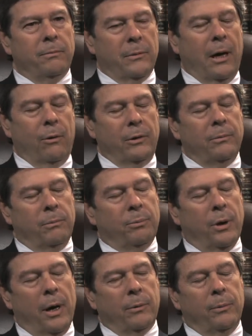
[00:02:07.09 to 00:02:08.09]
I would
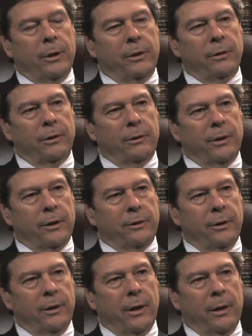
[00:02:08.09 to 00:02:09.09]
probably
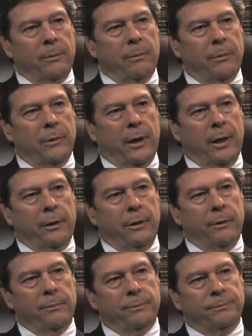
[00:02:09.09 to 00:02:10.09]
suggest that I that I do.